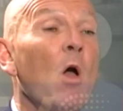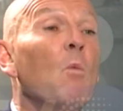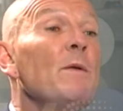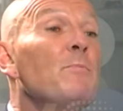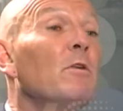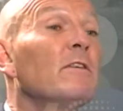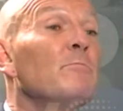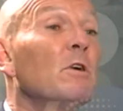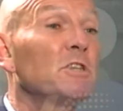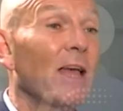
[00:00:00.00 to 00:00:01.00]
We put as
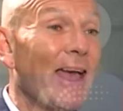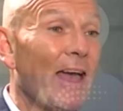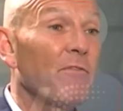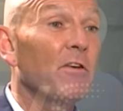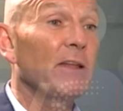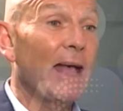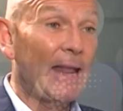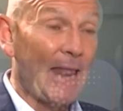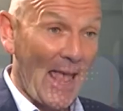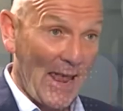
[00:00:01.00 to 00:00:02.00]
much effort
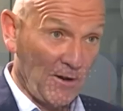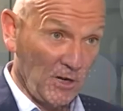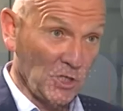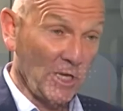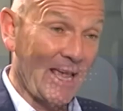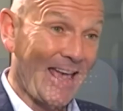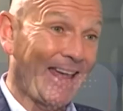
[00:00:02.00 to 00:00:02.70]
and energy